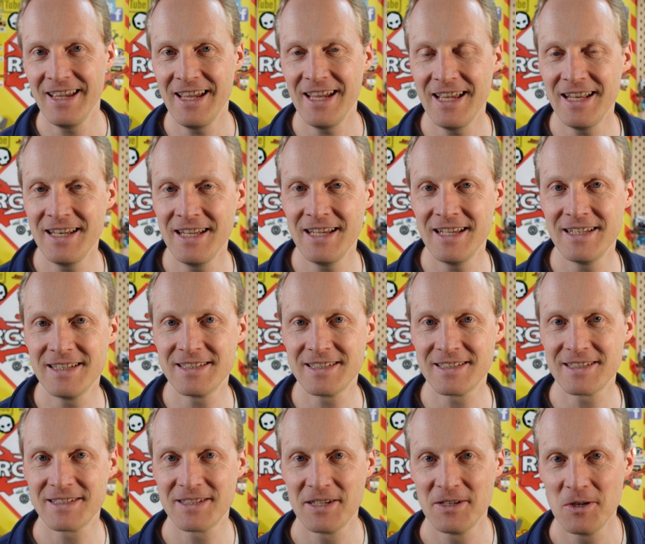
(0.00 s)
in
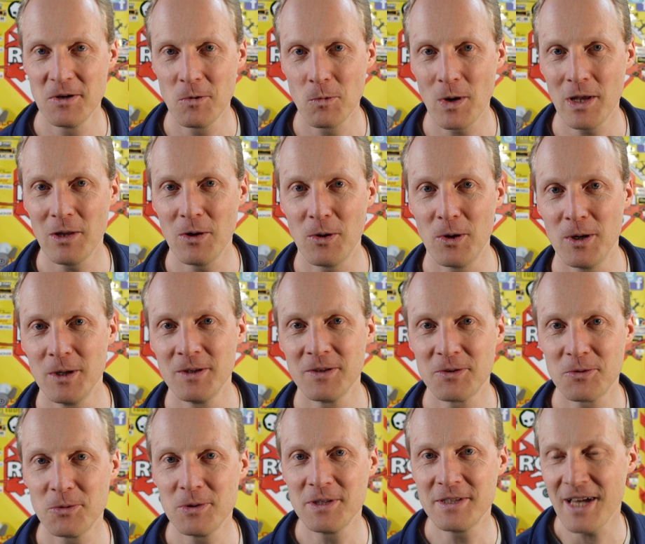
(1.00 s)
his
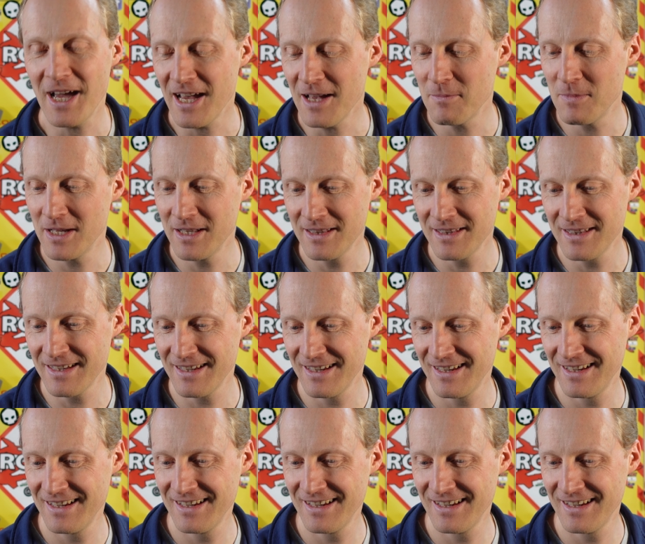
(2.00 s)
well-earned retirement,